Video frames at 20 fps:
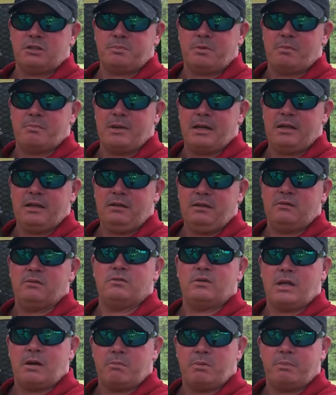per minute.
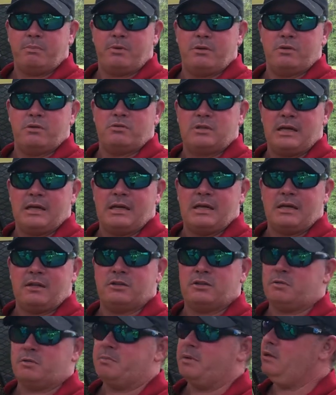That would produce eight
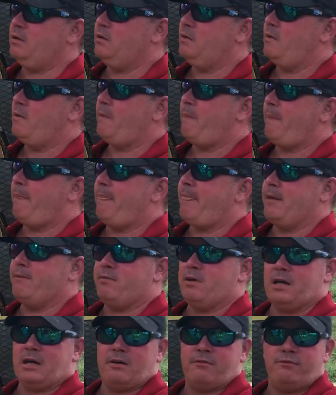gallons a minute. If
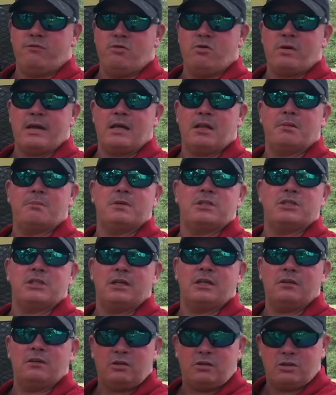you got a four gallon
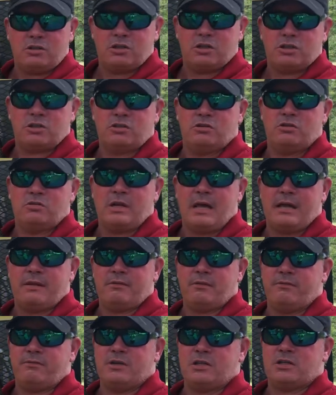machine, you just do
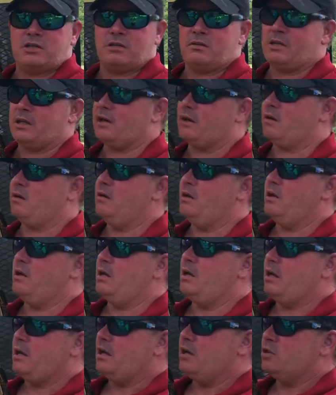that division there.
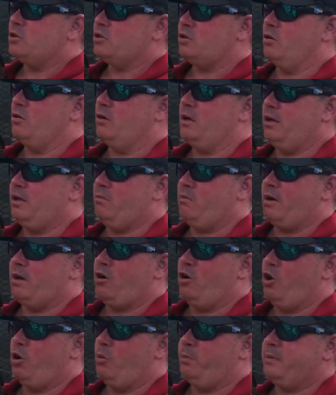So anyway, I
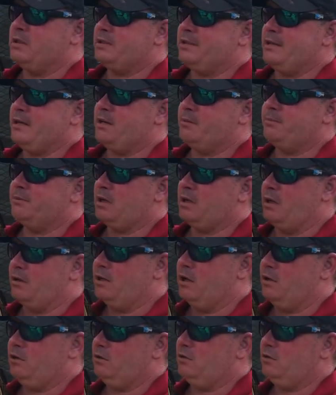hope this helps. Another